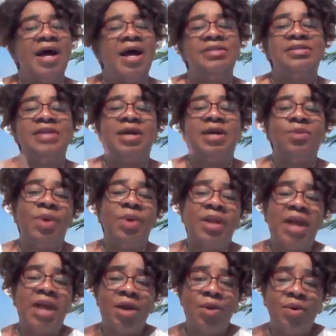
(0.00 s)
And then
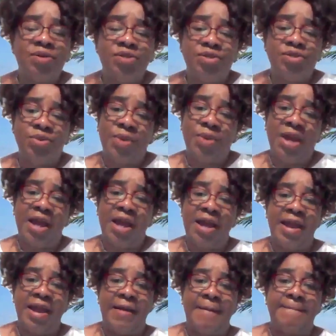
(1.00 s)
when I got to where
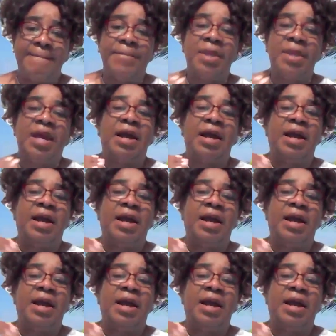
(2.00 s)
I am,